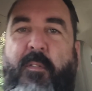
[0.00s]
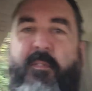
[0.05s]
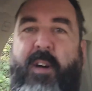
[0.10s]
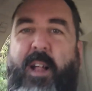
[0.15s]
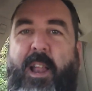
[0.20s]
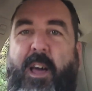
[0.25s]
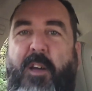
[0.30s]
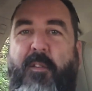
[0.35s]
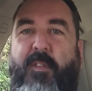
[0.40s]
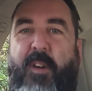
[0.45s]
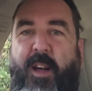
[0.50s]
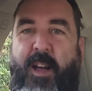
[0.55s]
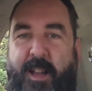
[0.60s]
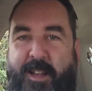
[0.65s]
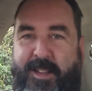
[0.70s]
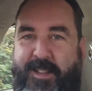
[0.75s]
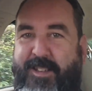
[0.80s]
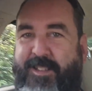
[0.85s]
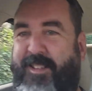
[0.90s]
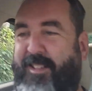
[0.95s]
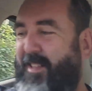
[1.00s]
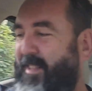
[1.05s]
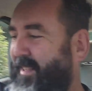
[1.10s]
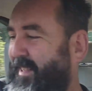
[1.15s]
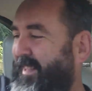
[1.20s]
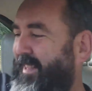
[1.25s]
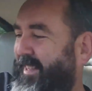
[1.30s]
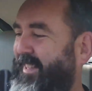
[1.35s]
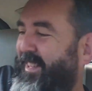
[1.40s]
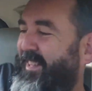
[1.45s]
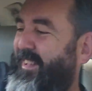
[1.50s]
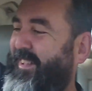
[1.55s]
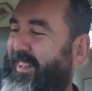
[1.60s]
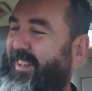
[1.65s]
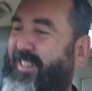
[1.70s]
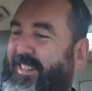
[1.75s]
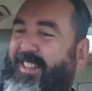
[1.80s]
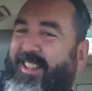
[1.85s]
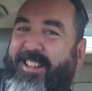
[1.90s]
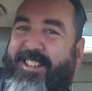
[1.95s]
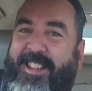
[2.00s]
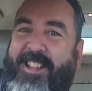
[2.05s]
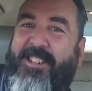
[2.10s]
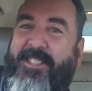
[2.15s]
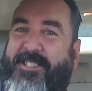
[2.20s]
fell over, it didn't